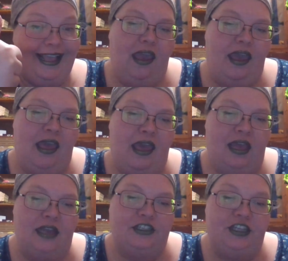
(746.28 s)

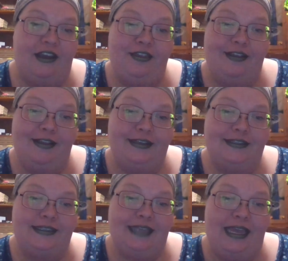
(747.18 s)
and check out the
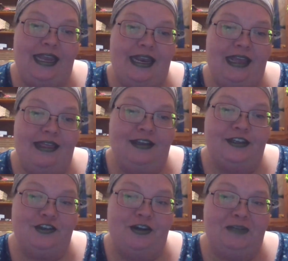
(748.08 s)
links in the
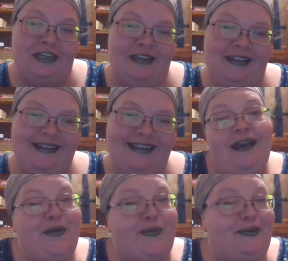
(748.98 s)
description.
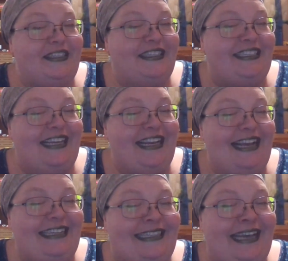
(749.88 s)
We'll see you
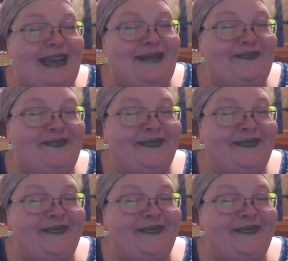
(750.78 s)
next time.